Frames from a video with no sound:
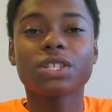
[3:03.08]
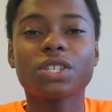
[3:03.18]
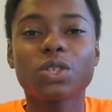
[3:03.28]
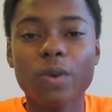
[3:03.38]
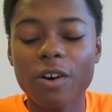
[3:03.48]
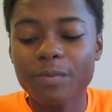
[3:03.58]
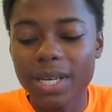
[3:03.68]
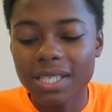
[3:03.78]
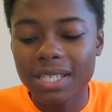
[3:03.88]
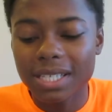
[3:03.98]
There's 12
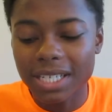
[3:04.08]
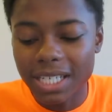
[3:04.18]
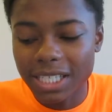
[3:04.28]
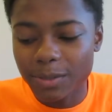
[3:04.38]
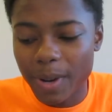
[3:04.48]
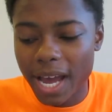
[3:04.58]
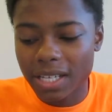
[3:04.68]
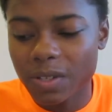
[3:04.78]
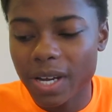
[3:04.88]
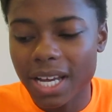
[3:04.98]
pieces in each
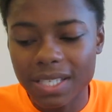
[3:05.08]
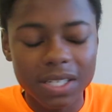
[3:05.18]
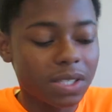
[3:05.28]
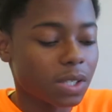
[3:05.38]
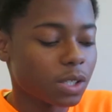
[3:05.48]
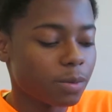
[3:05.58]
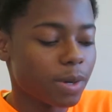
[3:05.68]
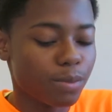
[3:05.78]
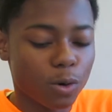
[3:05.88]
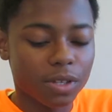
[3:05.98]
pack, so I guess there's a little
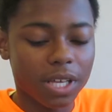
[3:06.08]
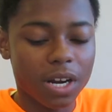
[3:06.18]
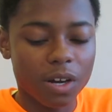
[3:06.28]
bit more than